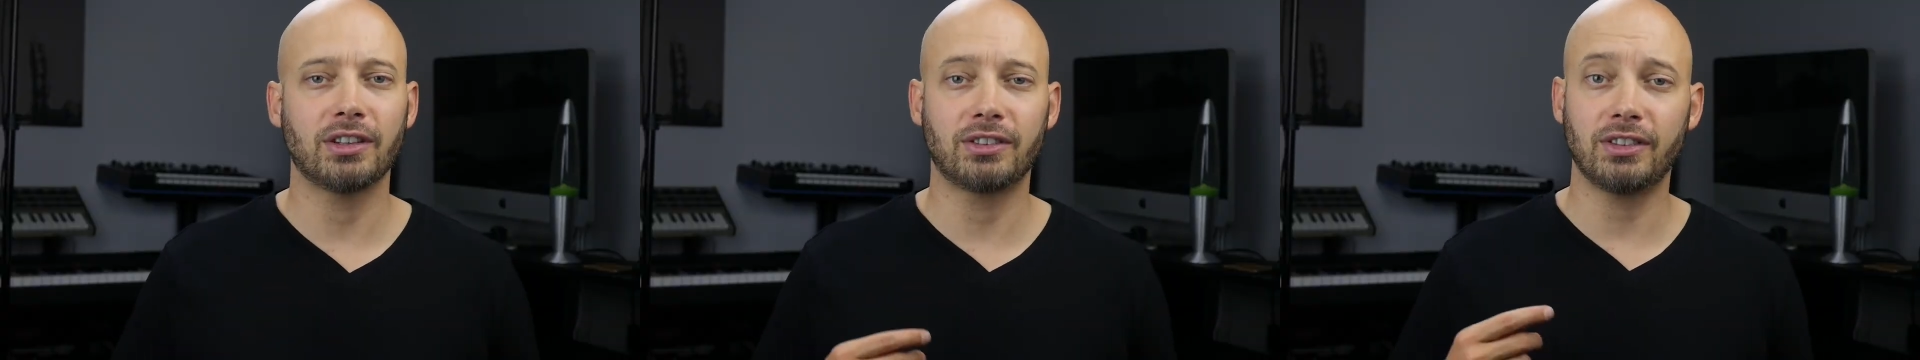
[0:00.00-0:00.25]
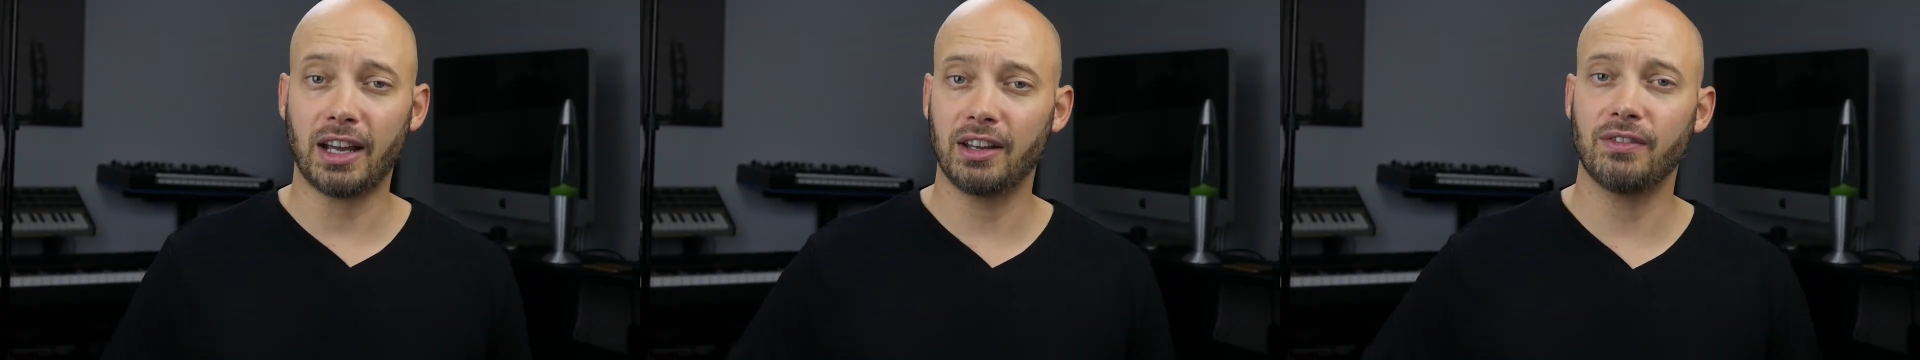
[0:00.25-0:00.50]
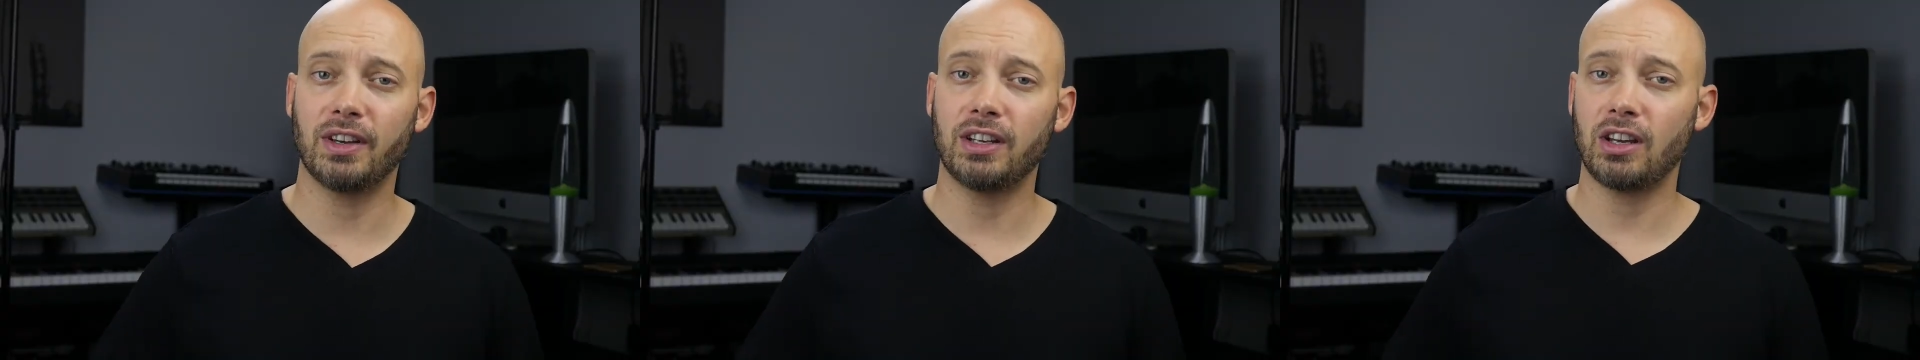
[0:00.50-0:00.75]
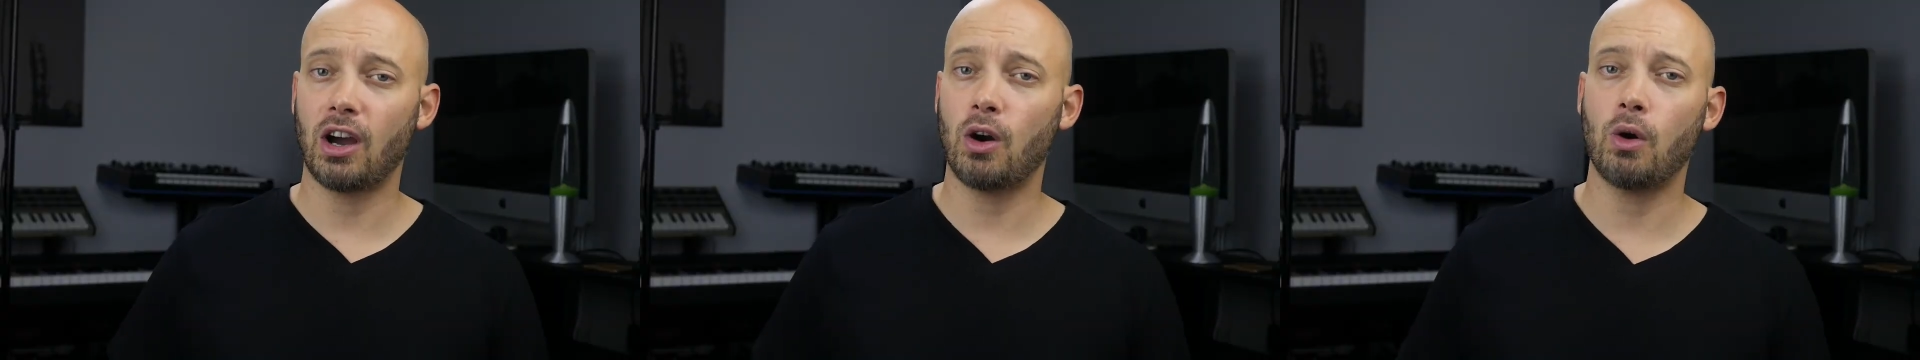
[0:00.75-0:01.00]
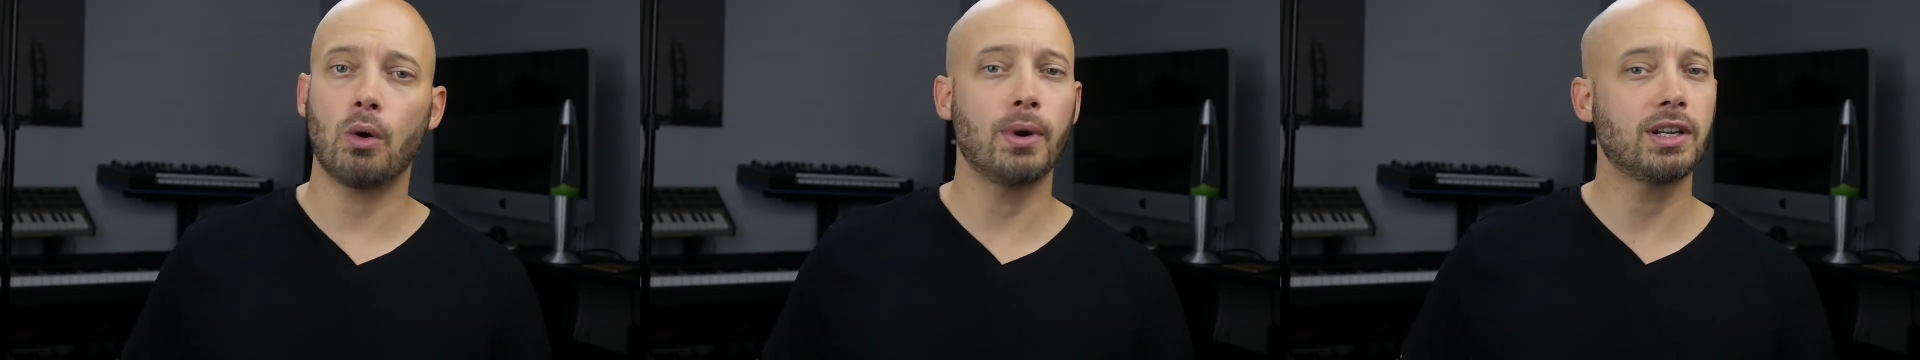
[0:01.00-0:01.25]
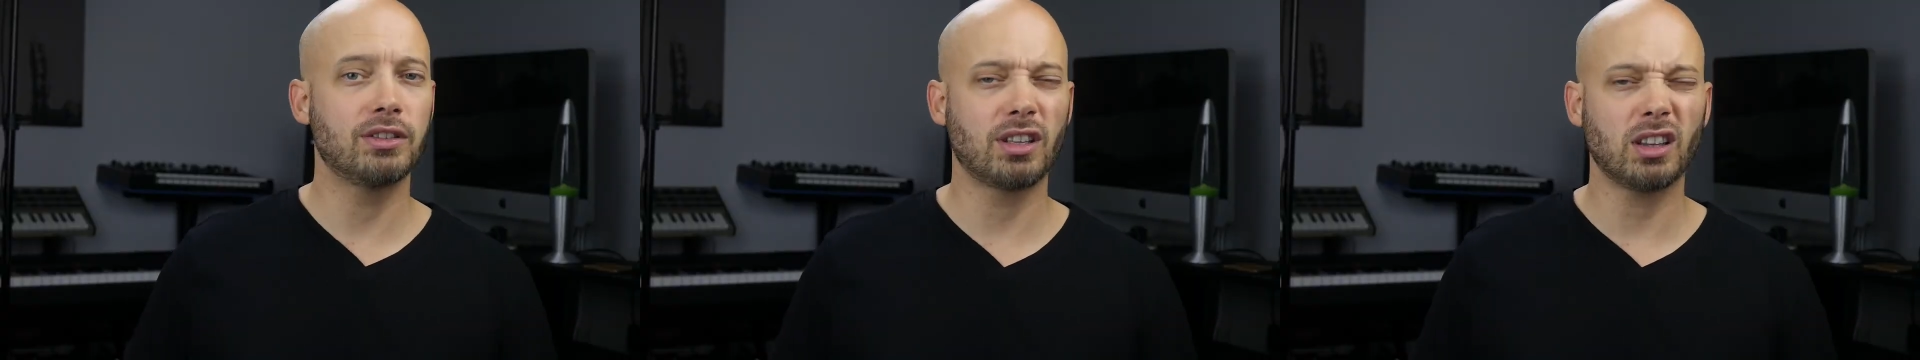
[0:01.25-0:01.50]
second video
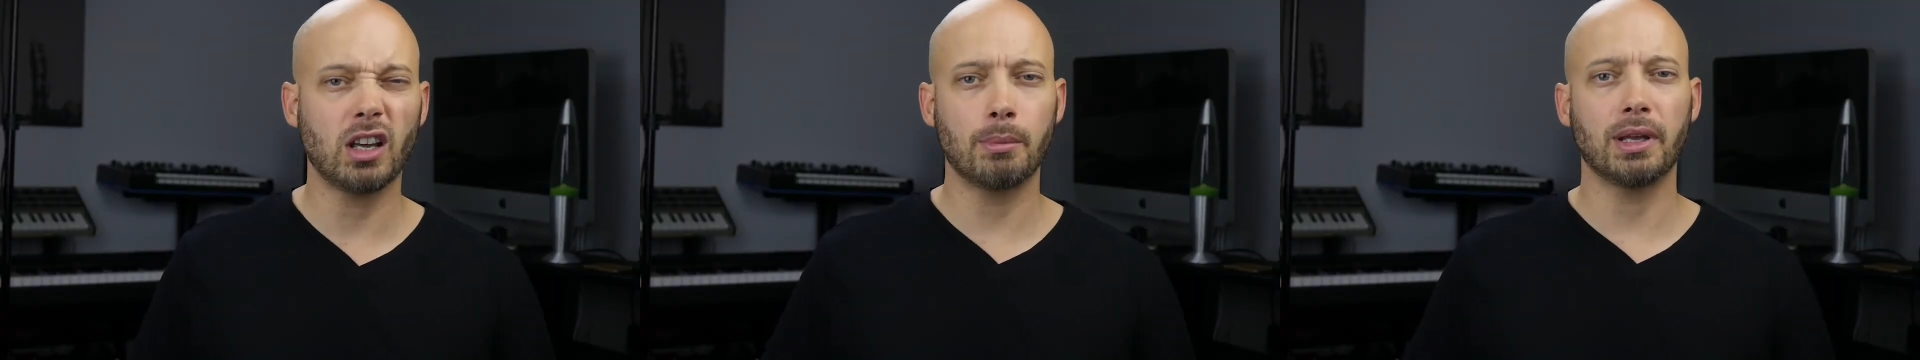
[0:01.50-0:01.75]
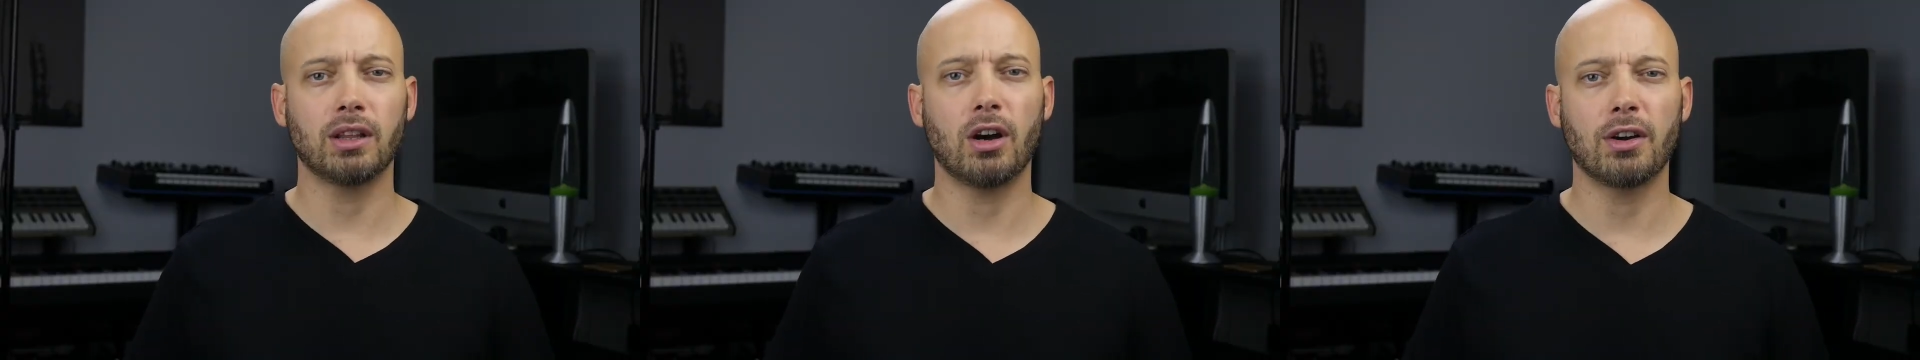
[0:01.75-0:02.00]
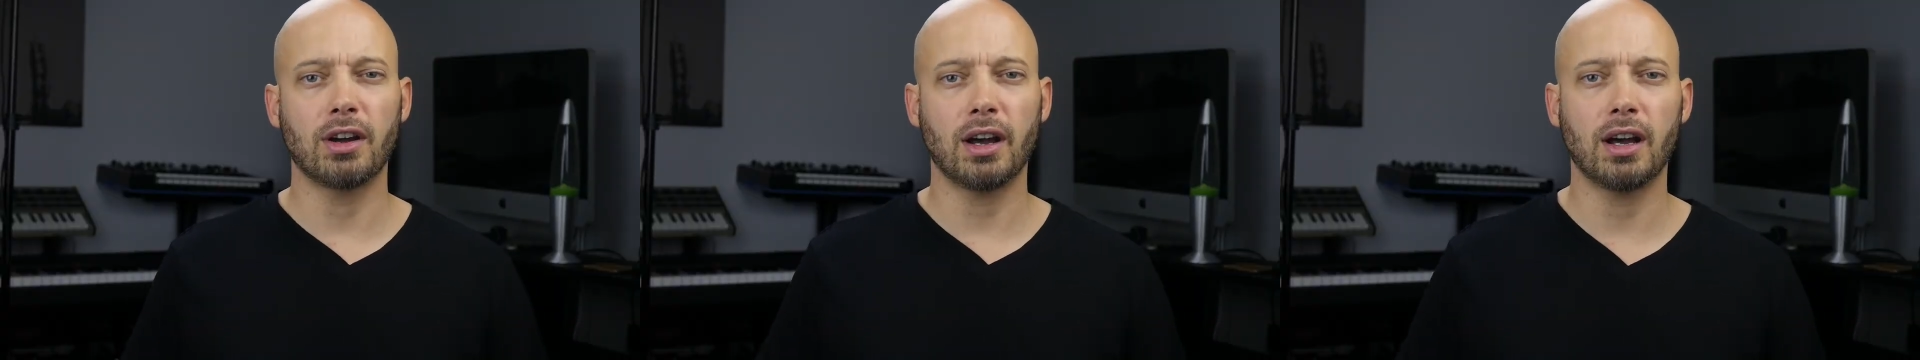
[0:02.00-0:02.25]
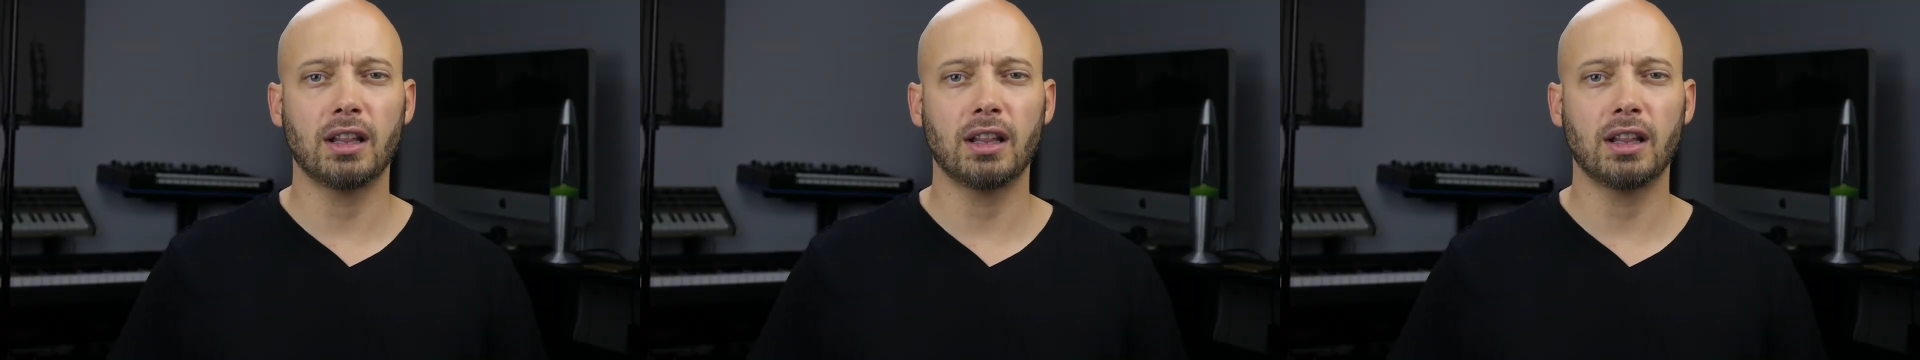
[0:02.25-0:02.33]
which is a little bit longer,